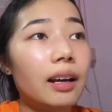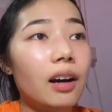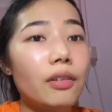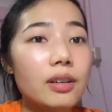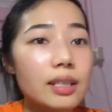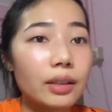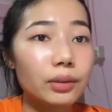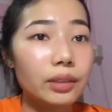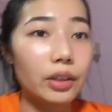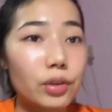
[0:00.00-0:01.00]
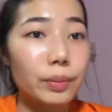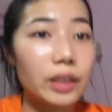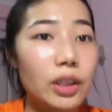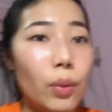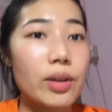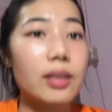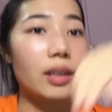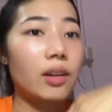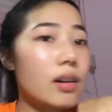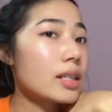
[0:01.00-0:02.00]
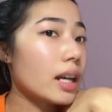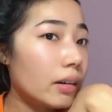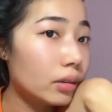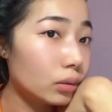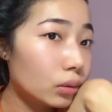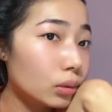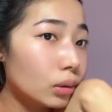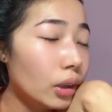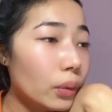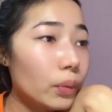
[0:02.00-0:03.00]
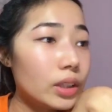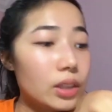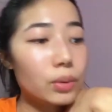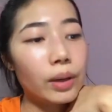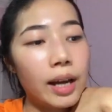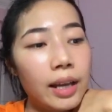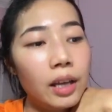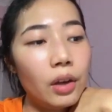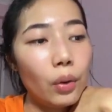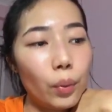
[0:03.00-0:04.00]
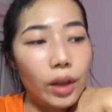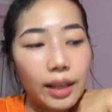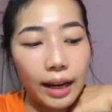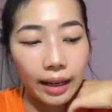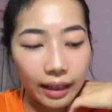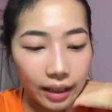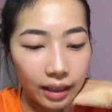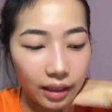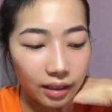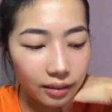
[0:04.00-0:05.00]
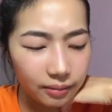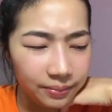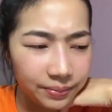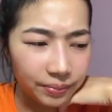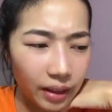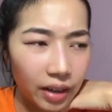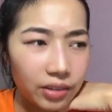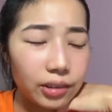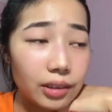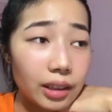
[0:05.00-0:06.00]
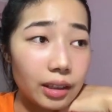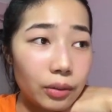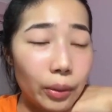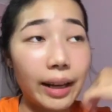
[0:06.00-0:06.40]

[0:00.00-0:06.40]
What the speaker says: Of course, I know that EEE wasn't the course that I wanted to do, which is why when I when I